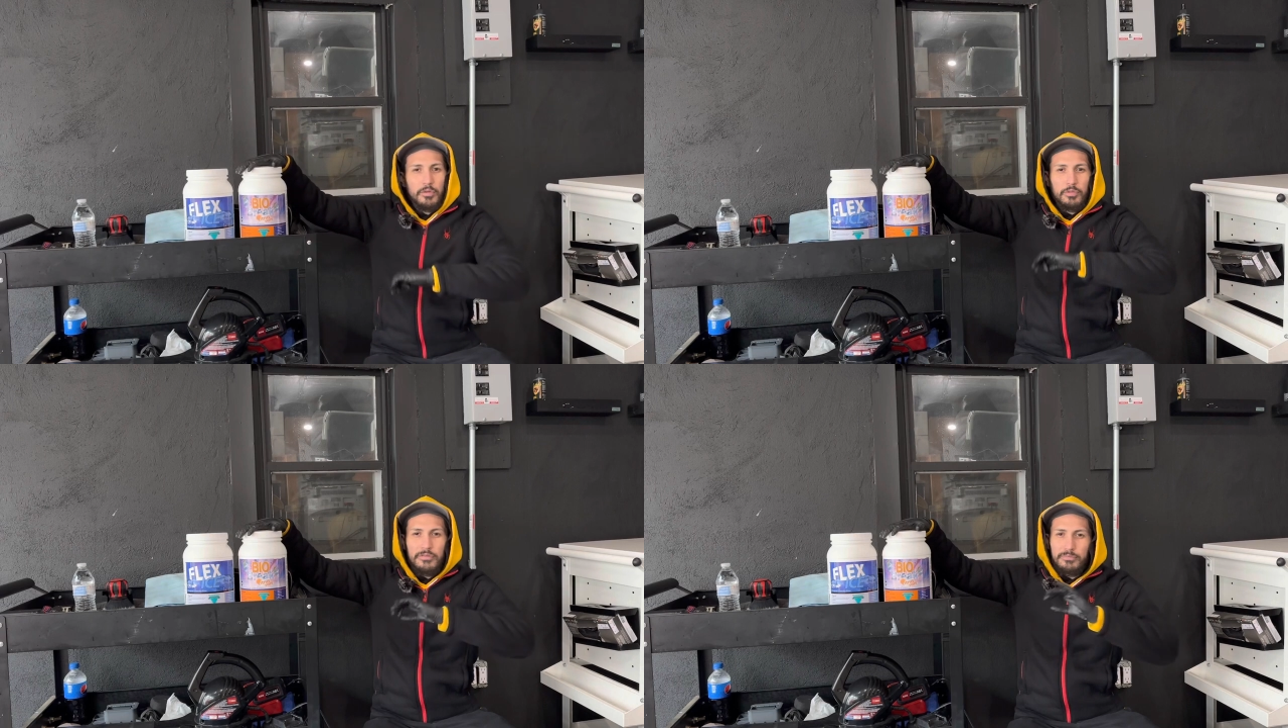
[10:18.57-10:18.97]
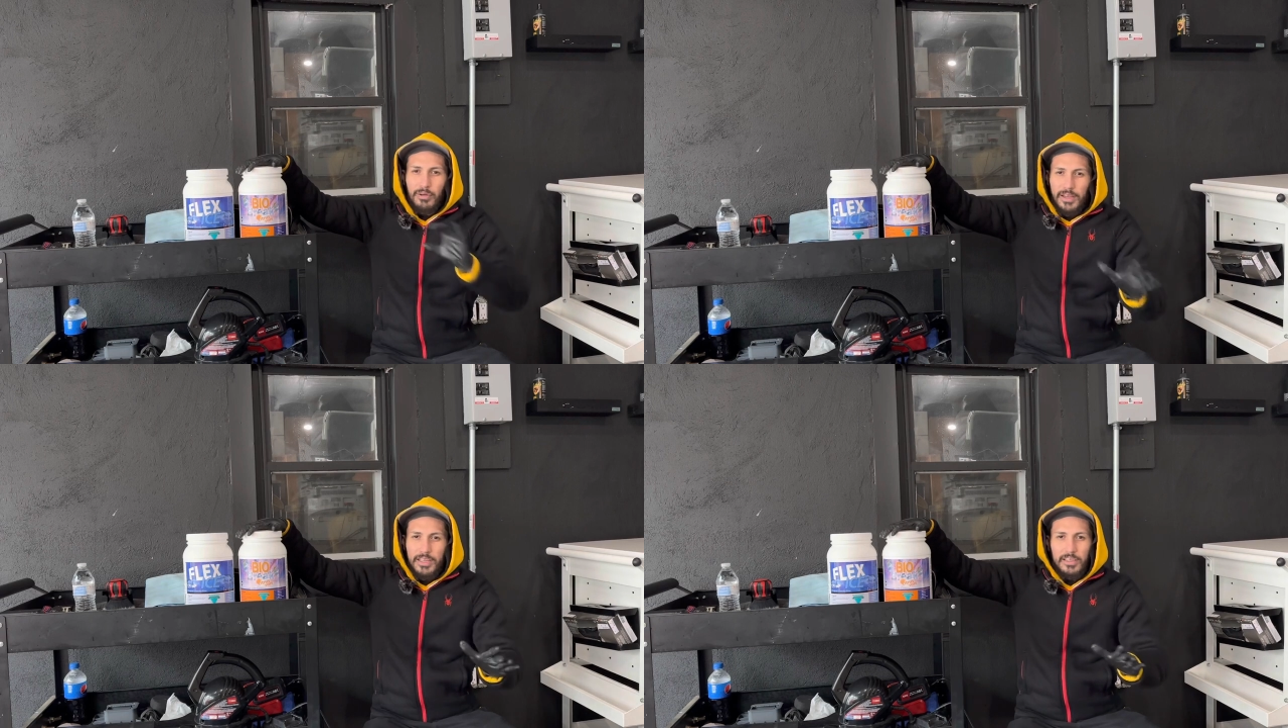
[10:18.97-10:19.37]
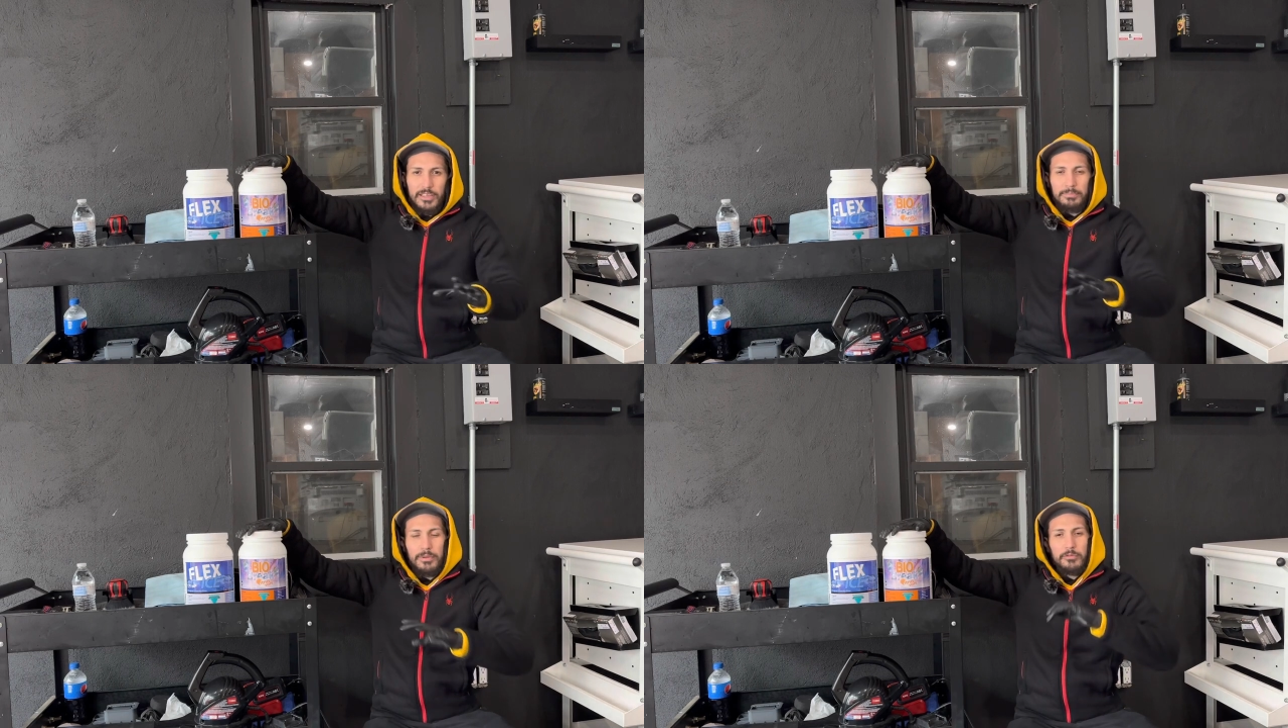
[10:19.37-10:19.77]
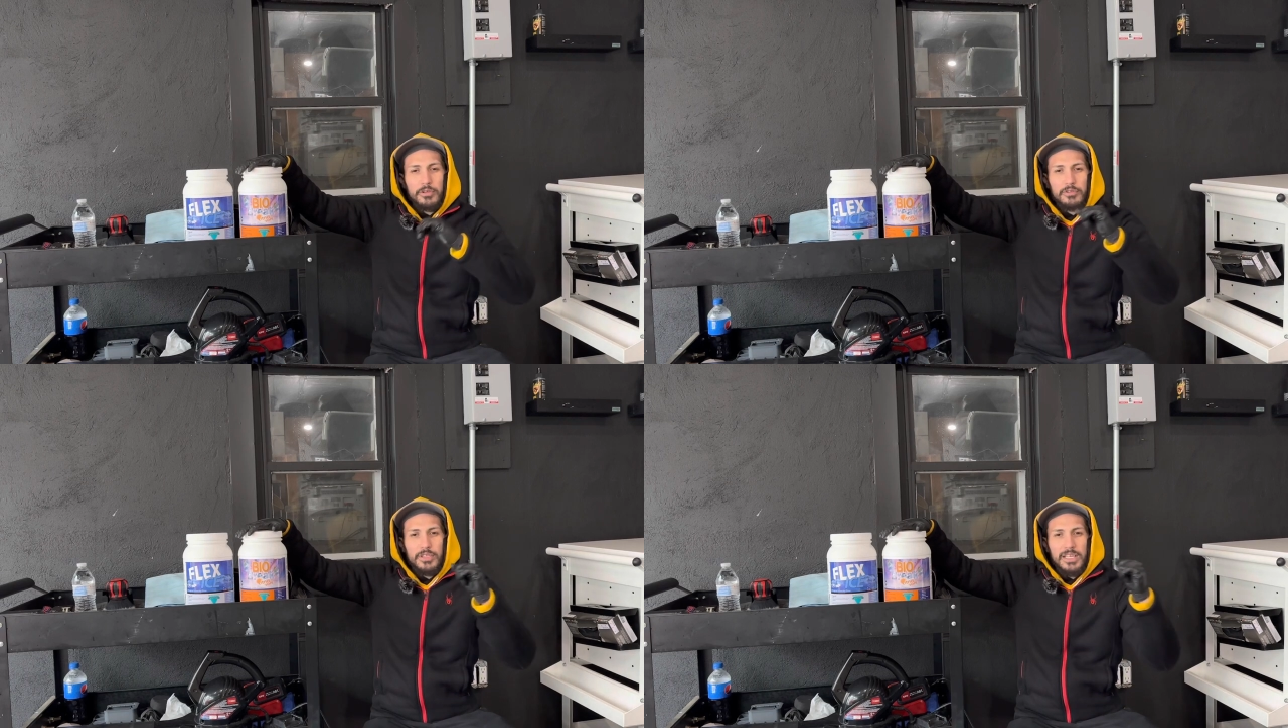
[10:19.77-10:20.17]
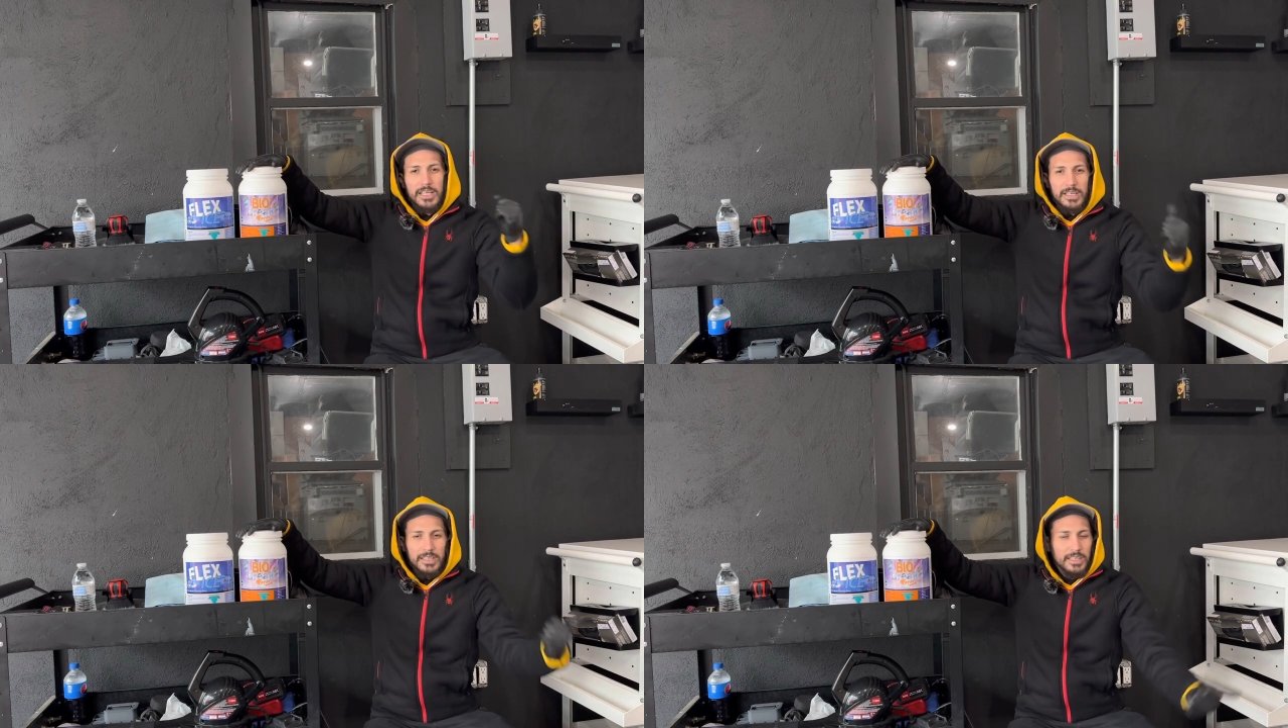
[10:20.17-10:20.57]
We brightened up, we
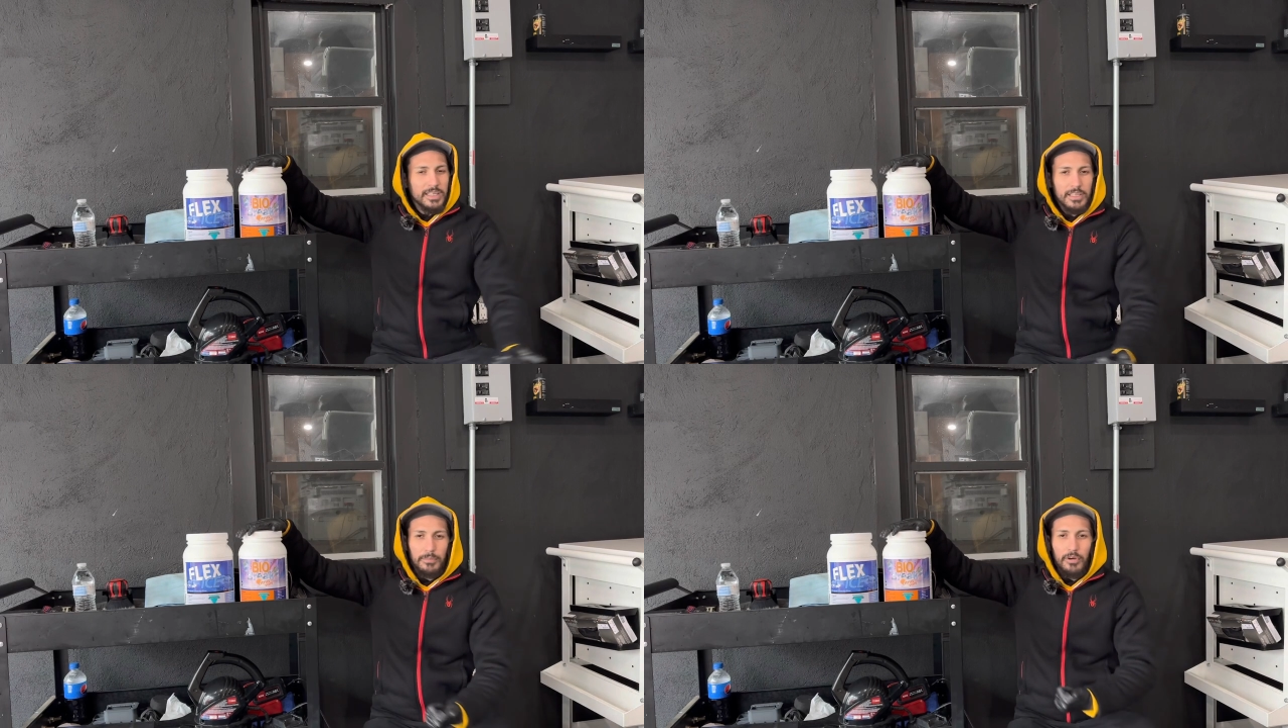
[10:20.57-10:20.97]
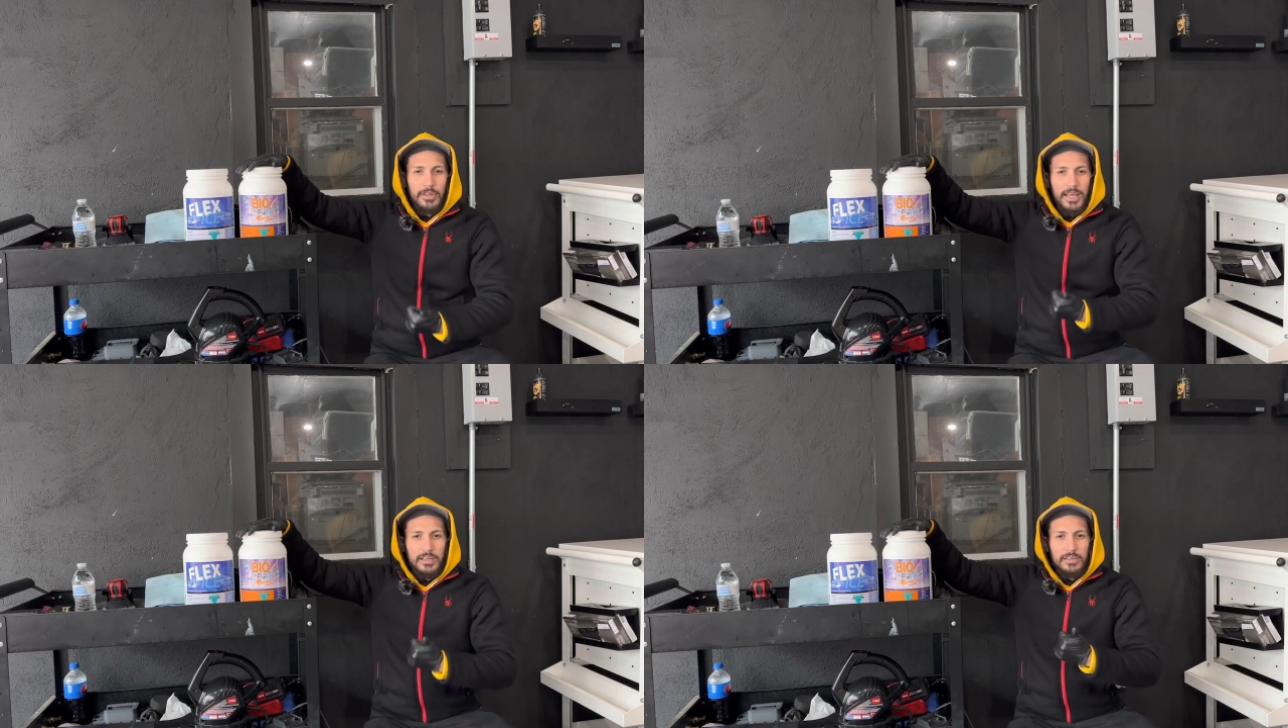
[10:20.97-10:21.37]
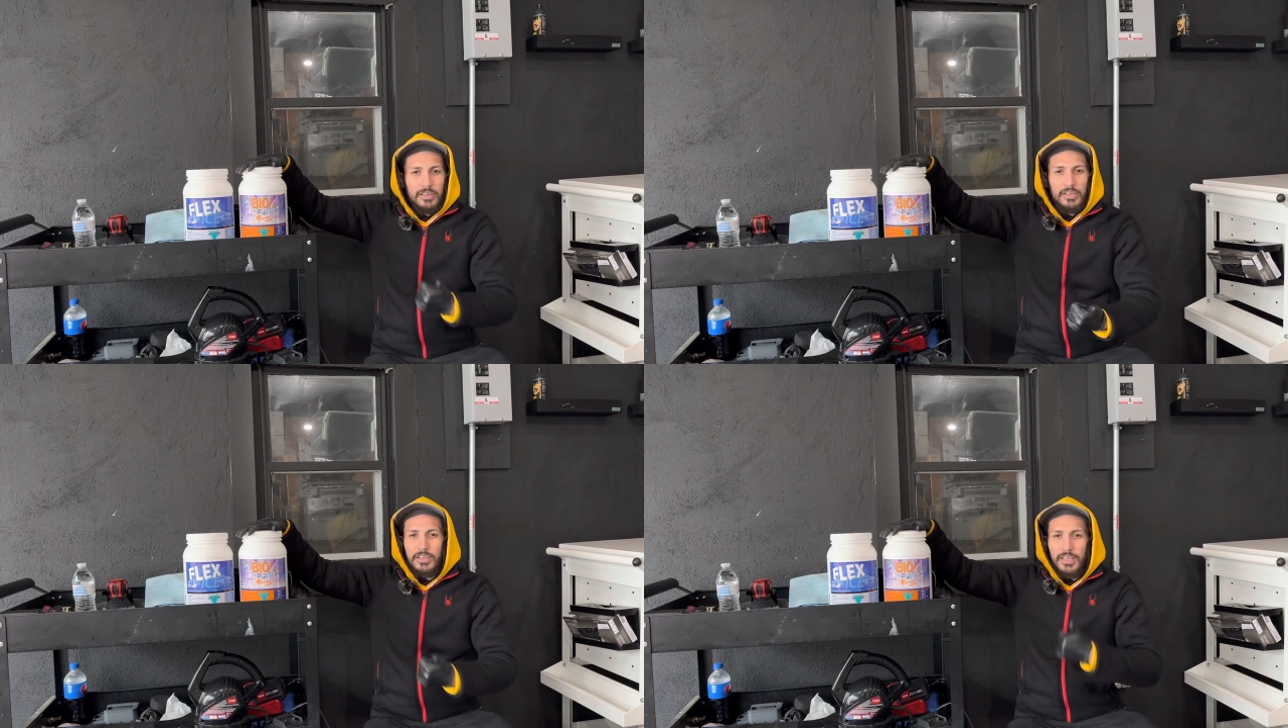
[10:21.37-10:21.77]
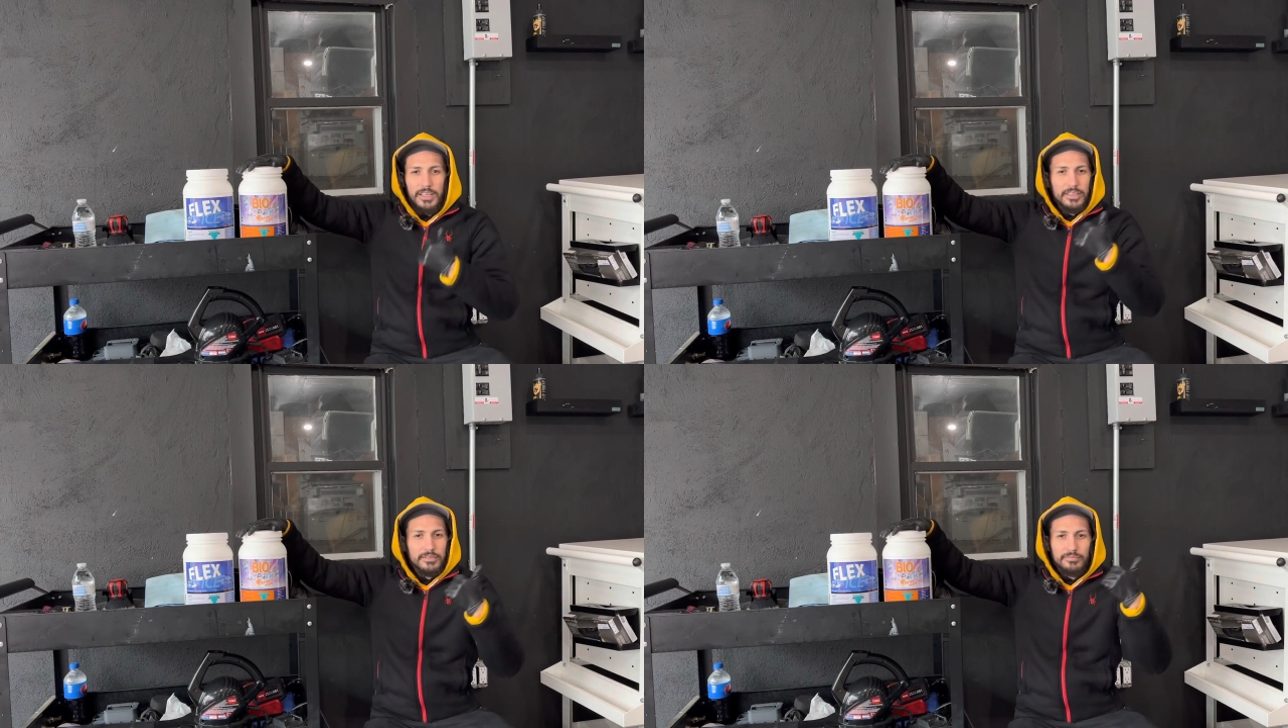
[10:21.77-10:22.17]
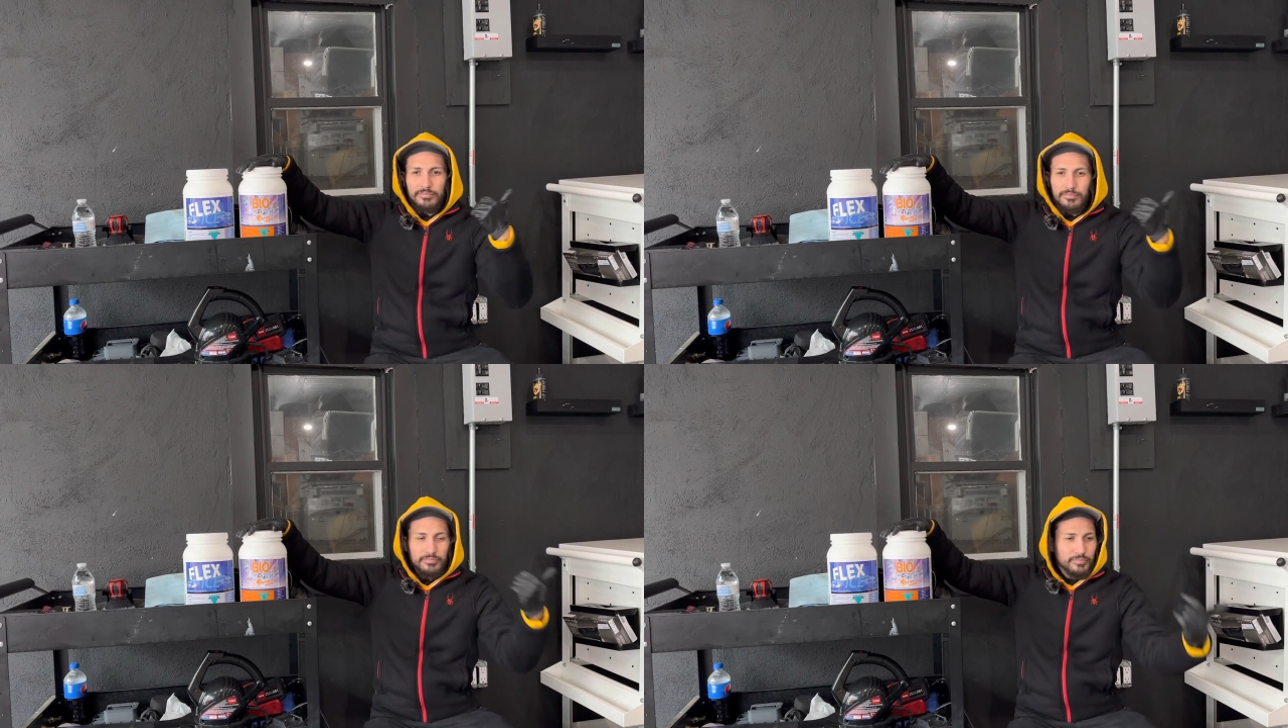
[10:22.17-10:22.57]
cleaned up all that gunk and